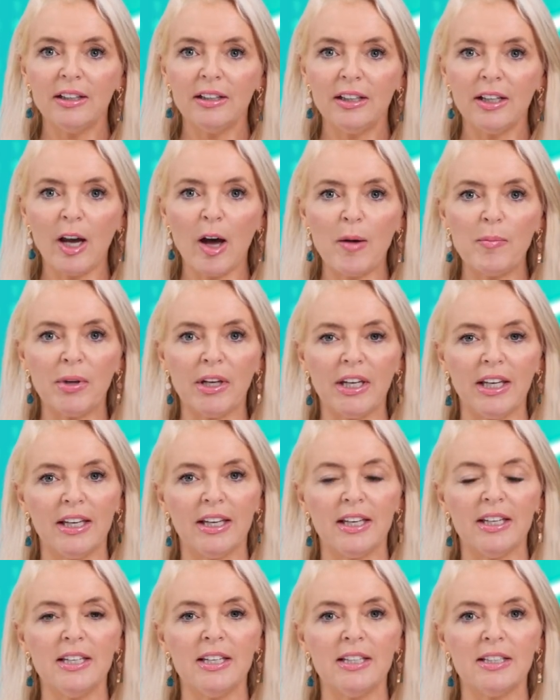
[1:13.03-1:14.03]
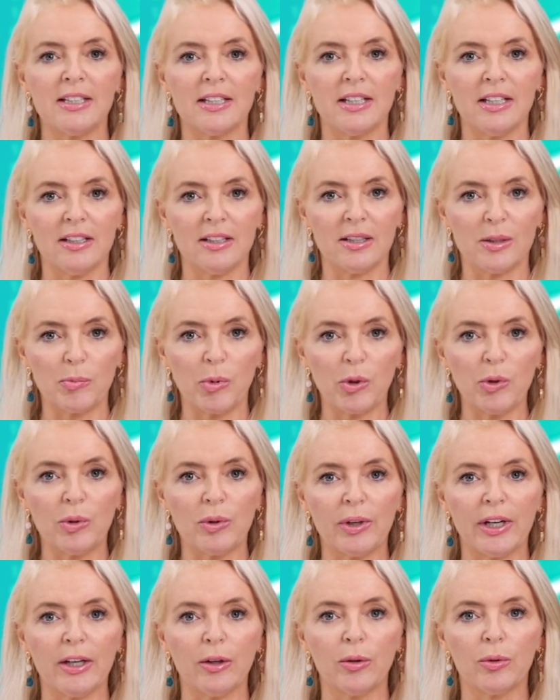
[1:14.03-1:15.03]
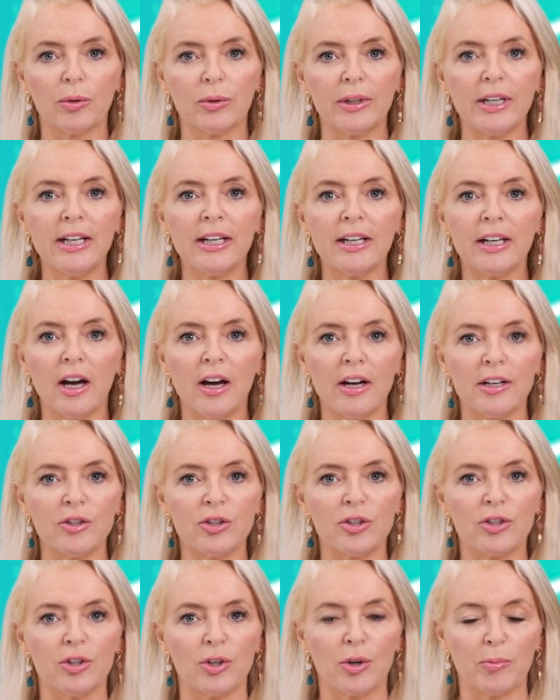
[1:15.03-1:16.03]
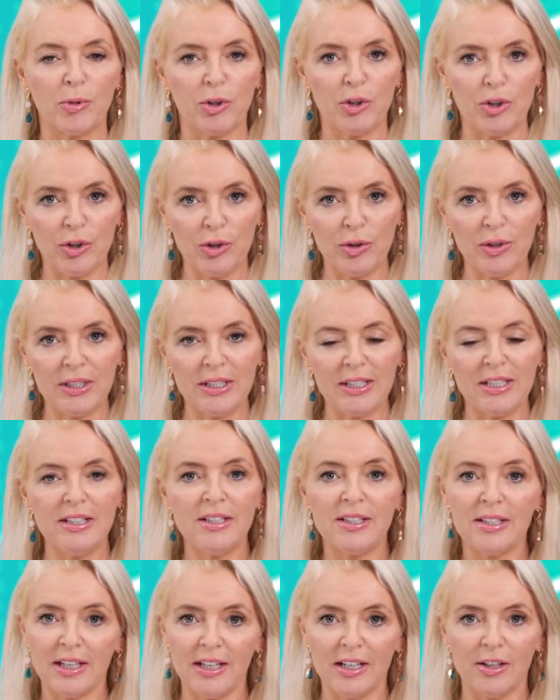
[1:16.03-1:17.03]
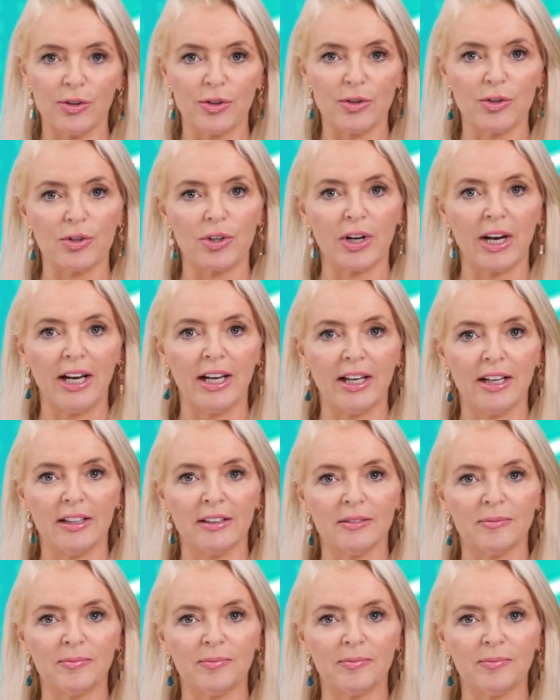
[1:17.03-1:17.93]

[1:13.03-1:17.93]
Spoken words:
The company is exploring green hydrogen opportunities in Australia.